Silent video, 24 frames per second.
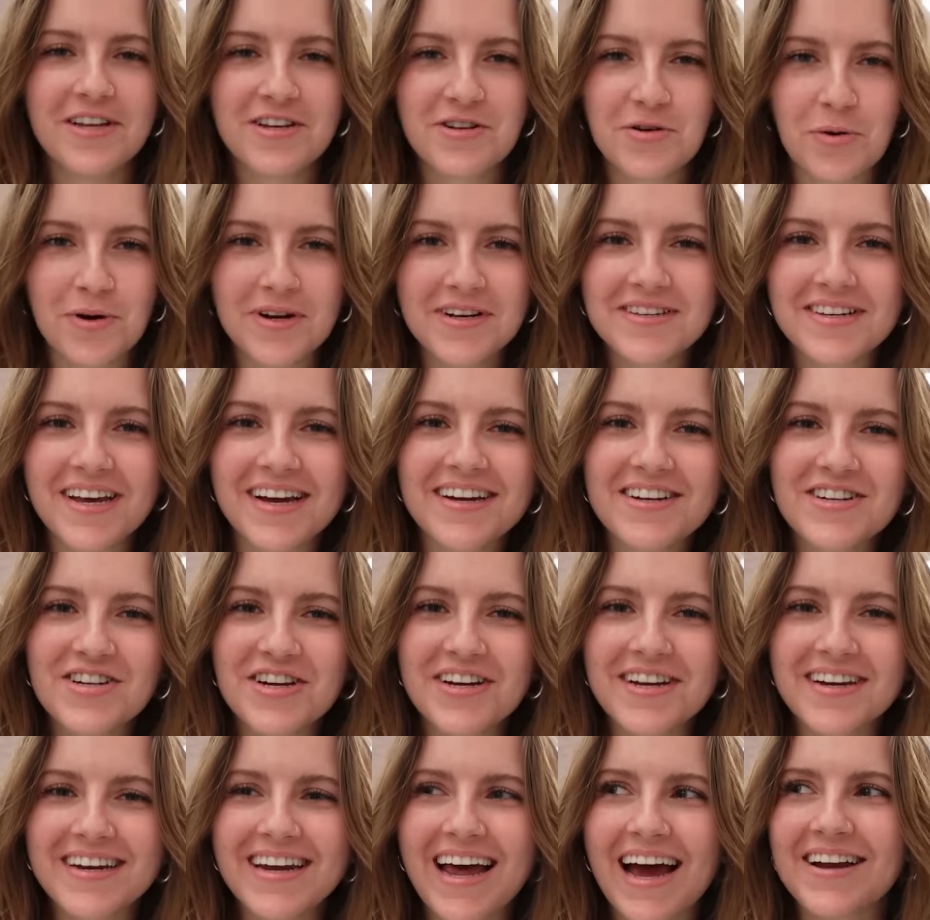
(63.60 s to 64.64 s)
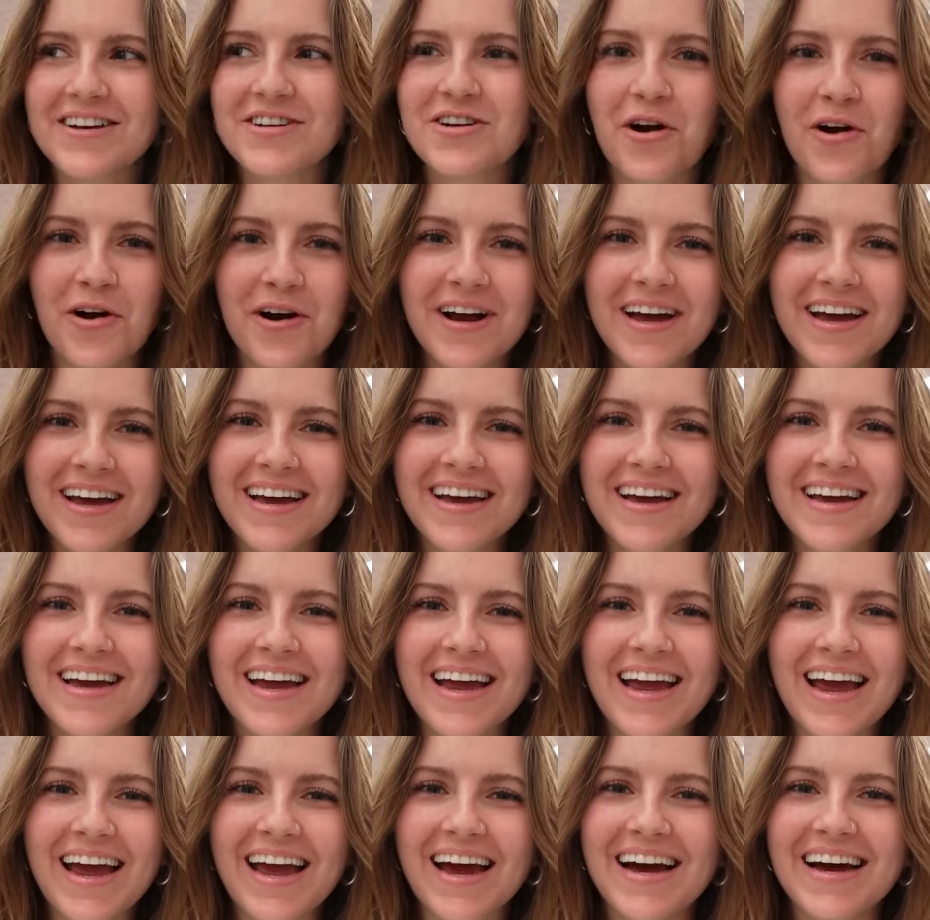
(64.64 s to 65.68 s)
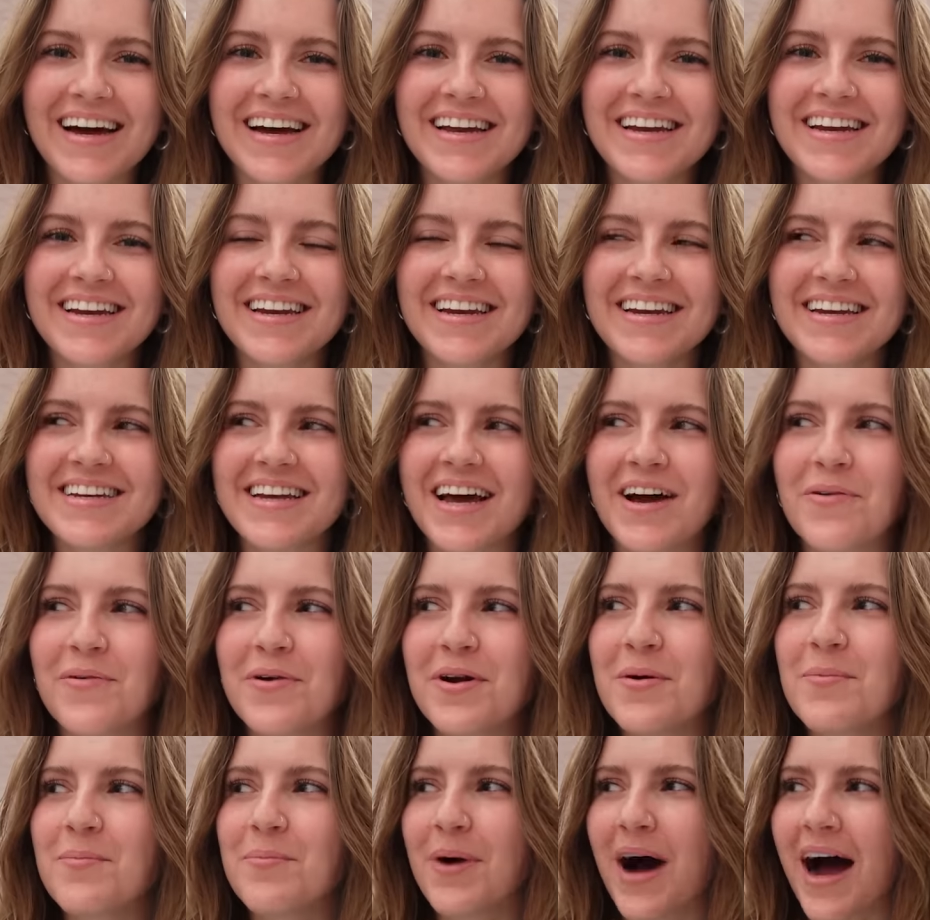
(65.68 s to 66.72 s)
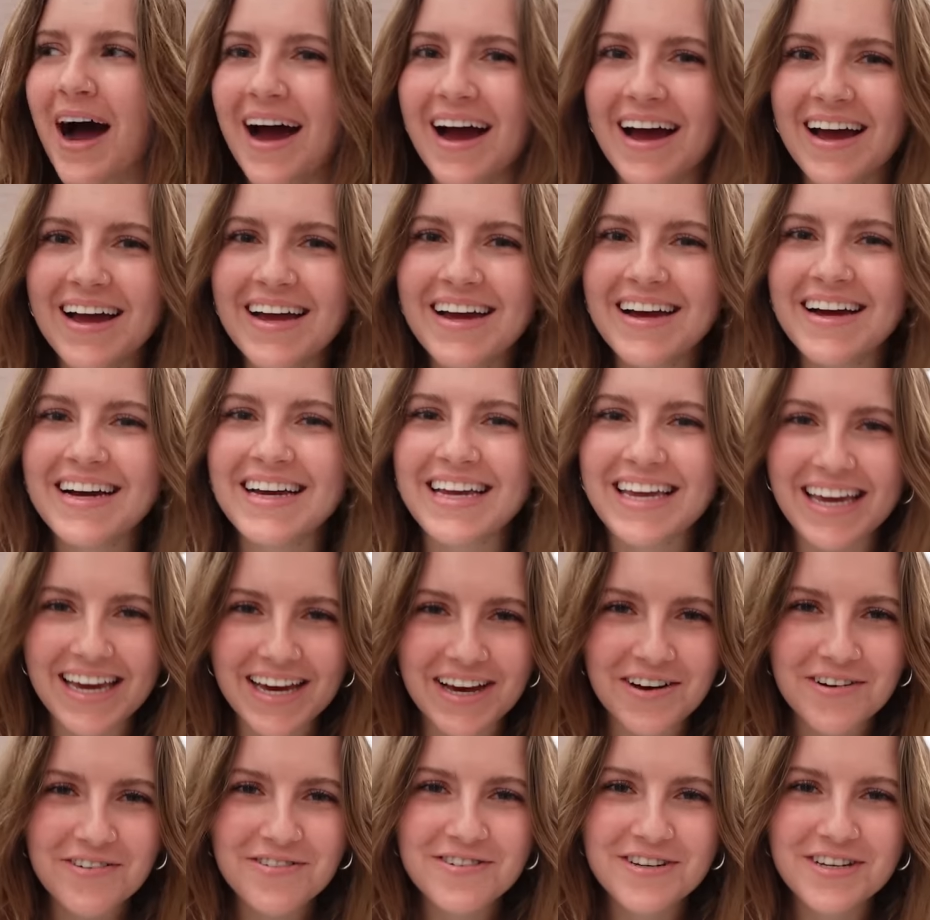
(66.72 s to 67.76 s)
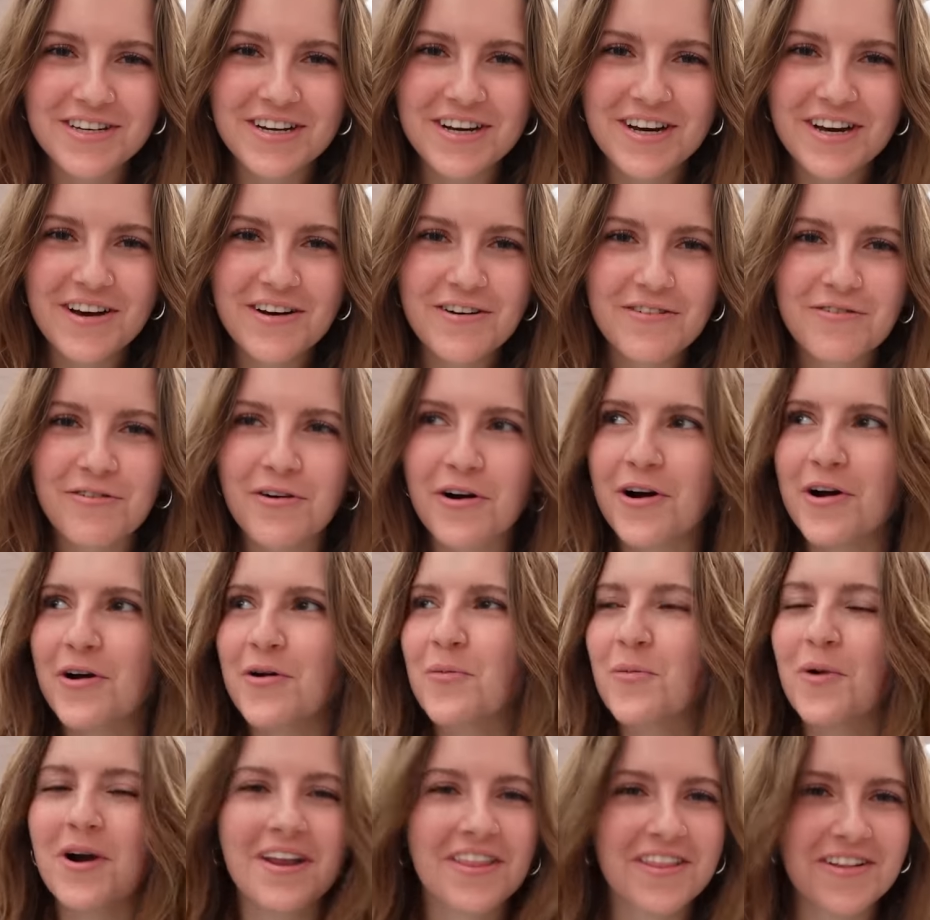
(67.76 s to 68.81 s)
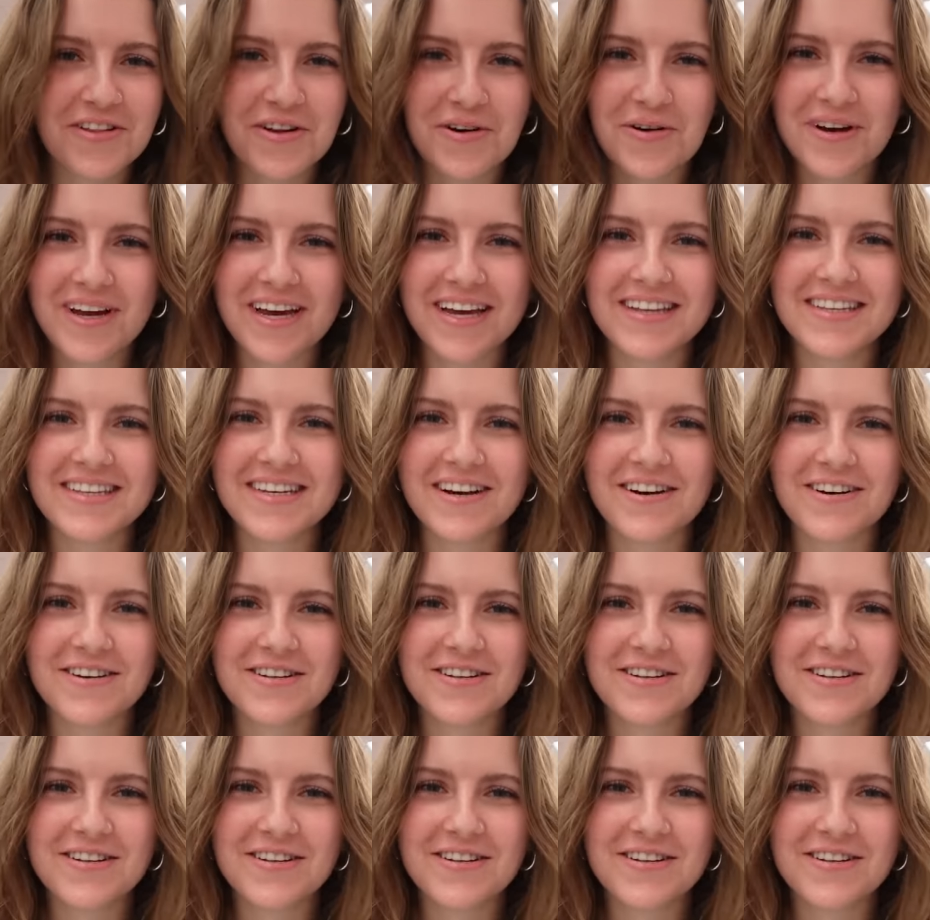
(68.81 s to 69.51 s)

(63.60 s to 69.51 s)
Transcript: the toy section at Target and I want to buy a gift for one of the little kids here.